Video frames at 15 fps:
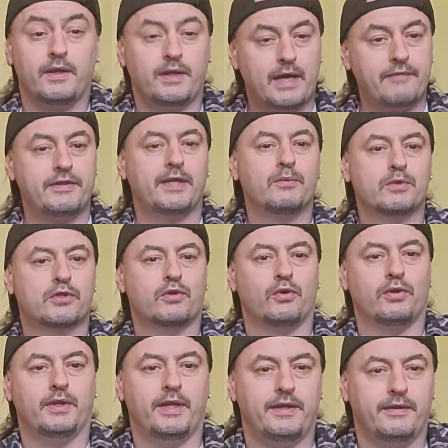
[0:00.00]
everything was
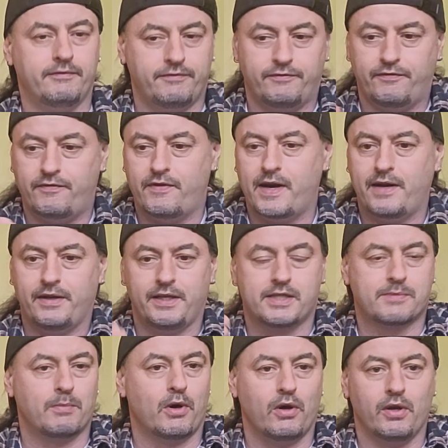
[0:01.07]
done in very
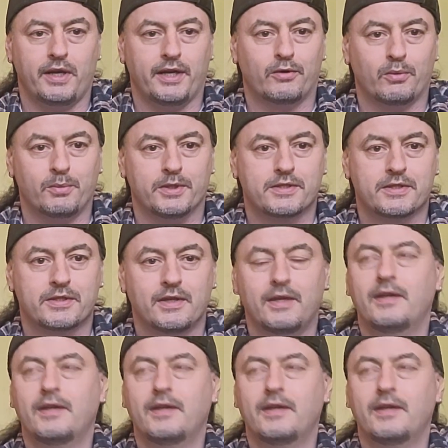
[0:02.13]
small increments.